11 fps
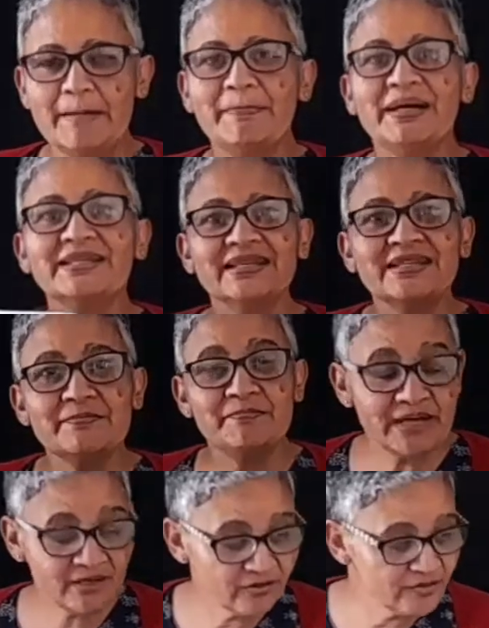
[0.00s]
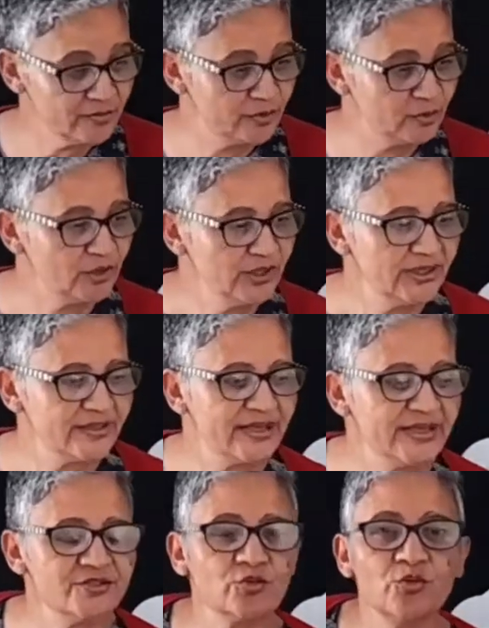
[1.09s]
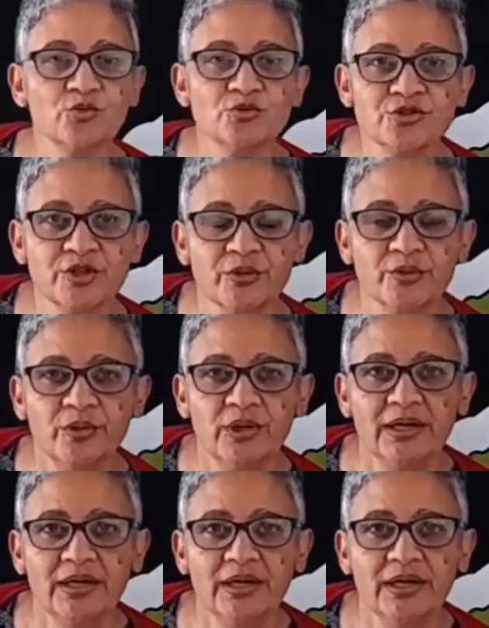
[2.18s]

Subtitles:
But at the back of the book, there's also